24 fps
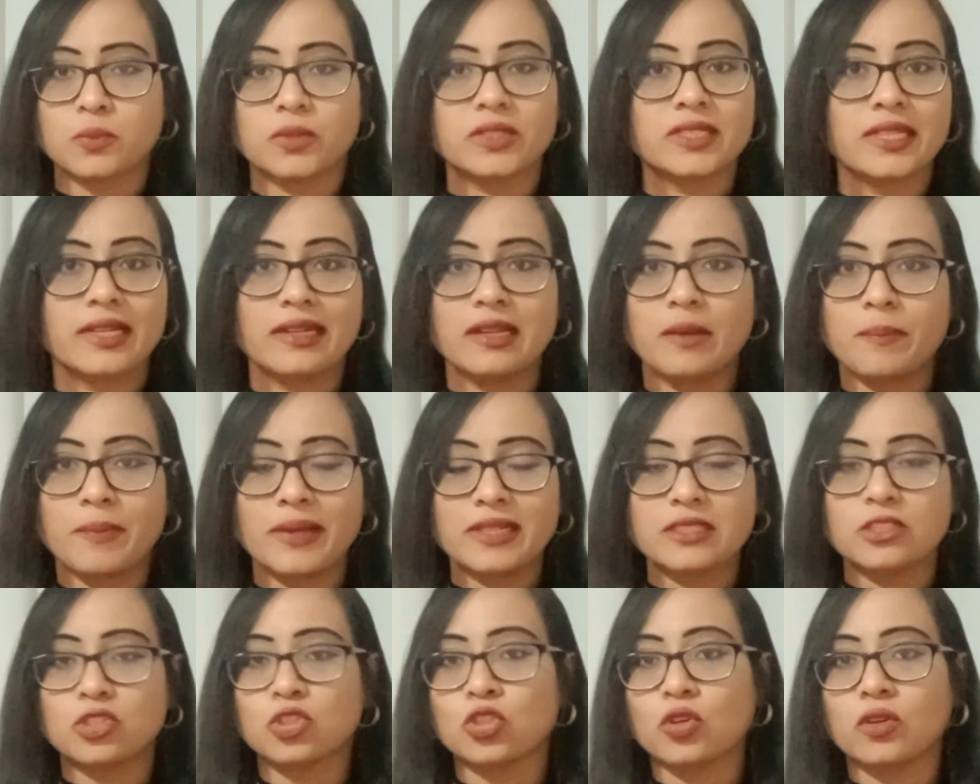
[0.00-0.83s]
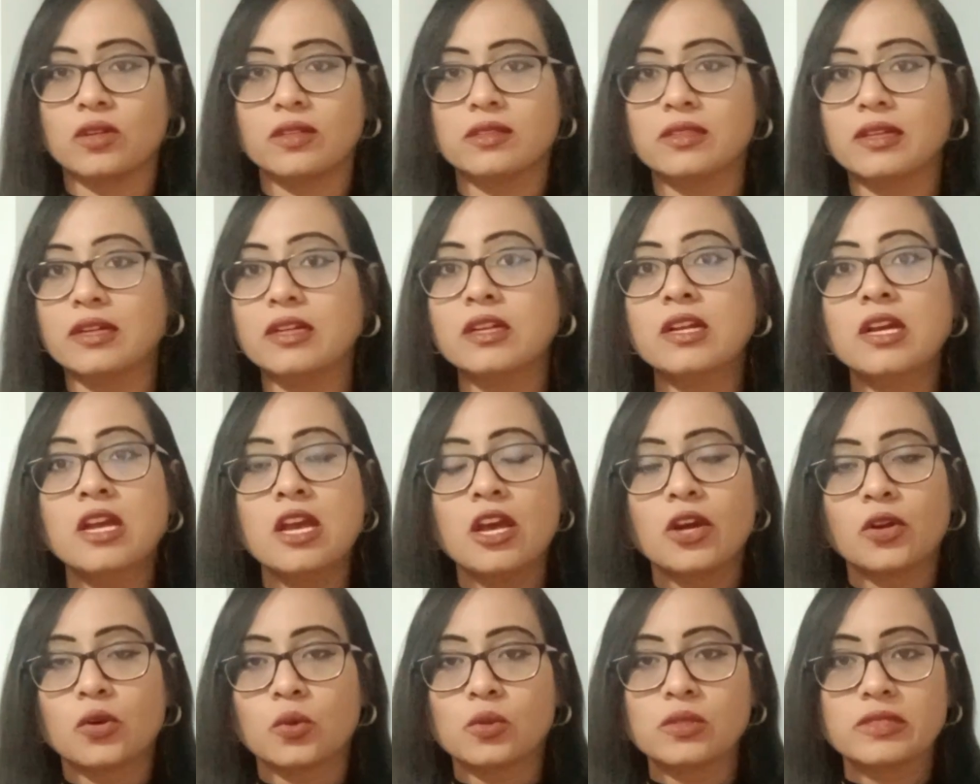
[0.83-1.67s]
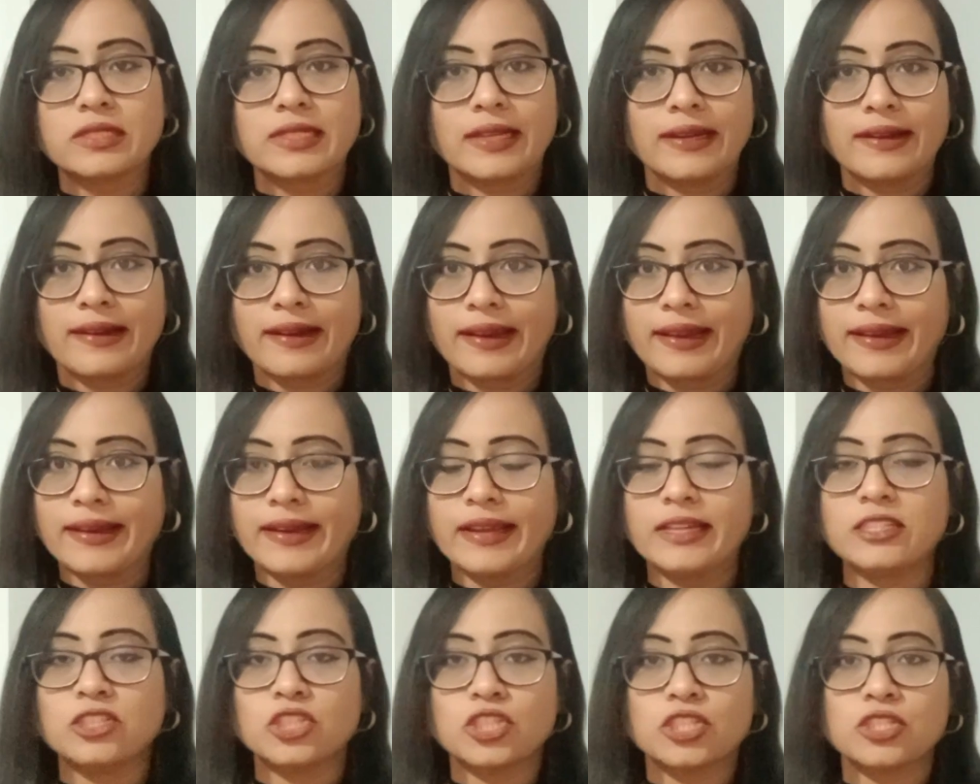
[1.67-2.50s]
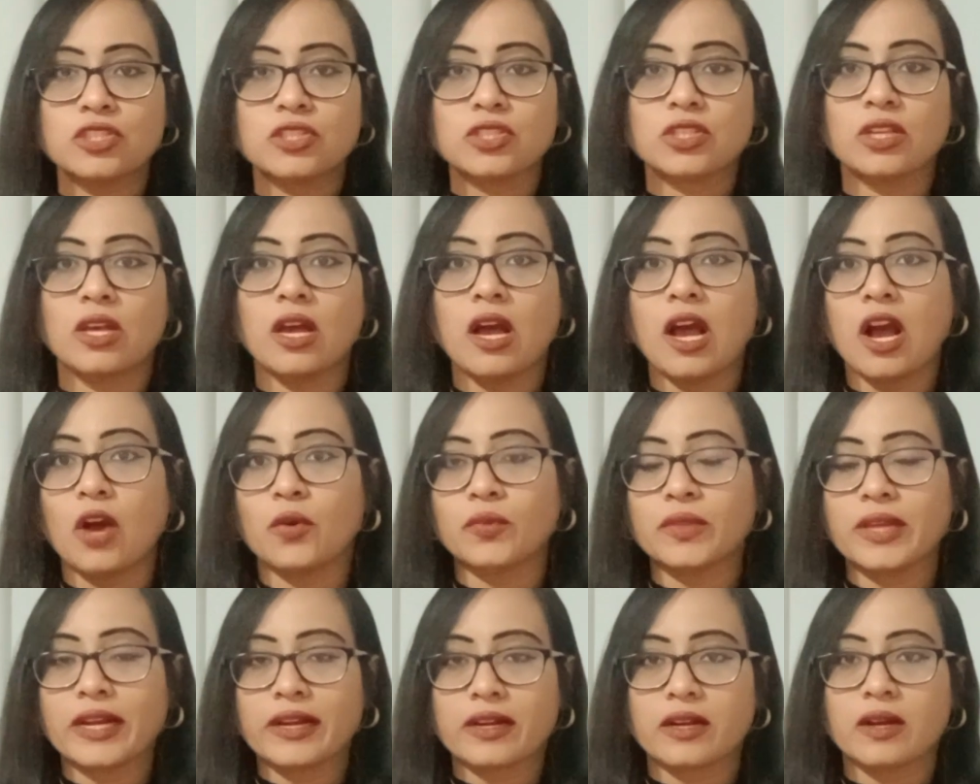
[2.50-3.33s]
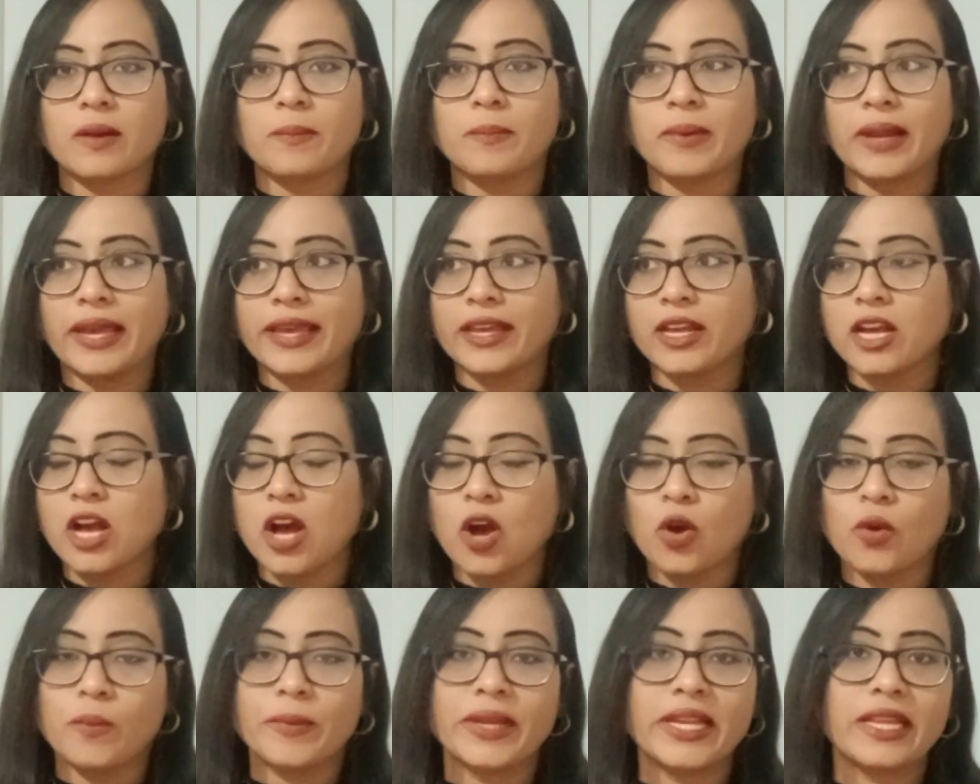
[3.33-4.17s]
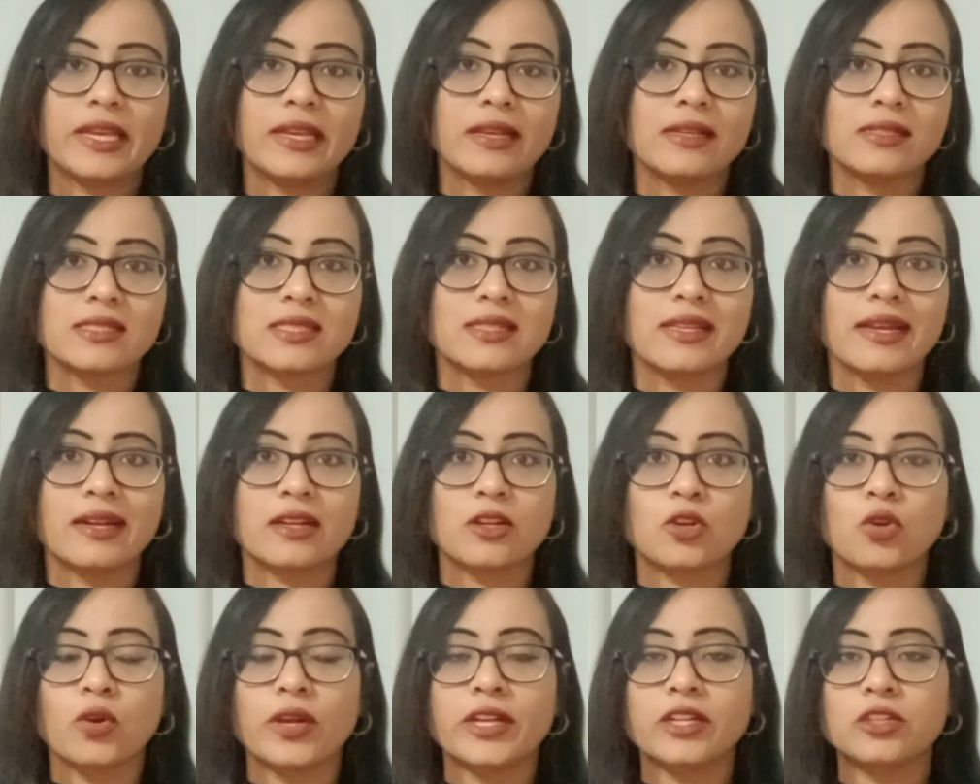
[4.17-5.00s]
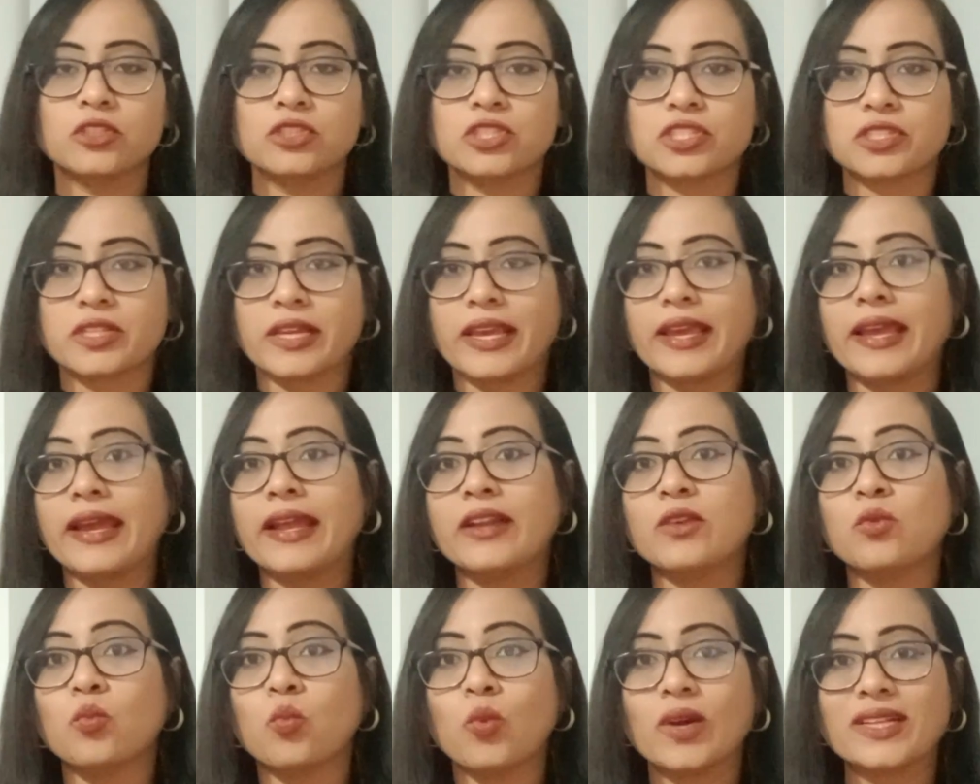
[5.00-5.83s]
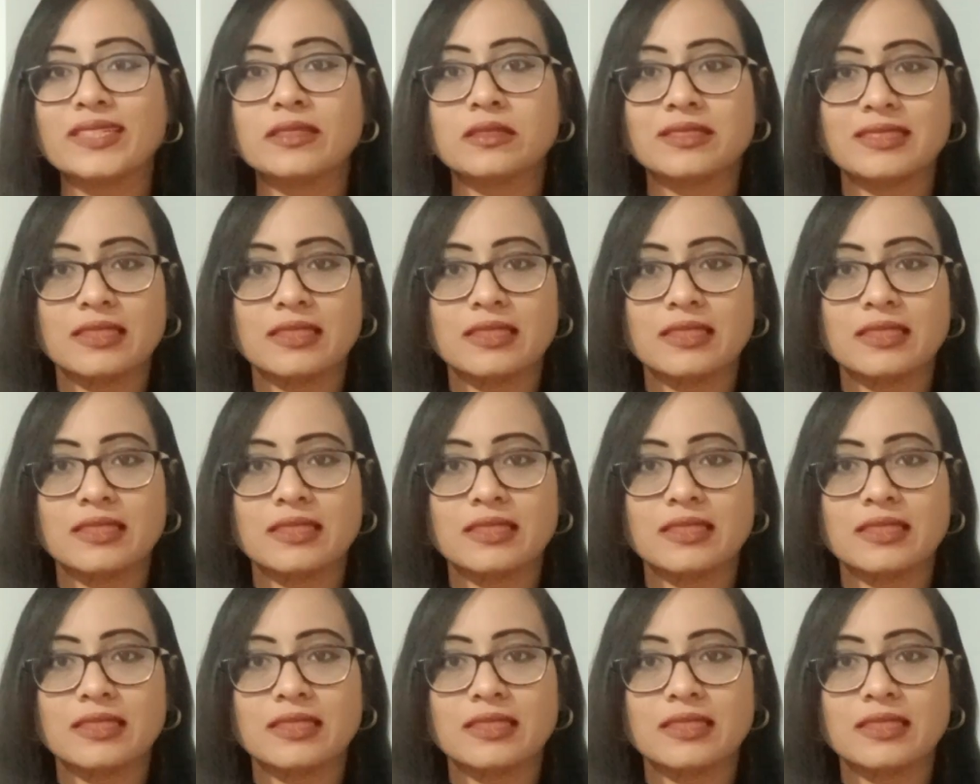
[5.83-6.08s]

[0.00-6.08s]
That depends on the rules and regulations, how they are applying, how many years they are going to stay, and what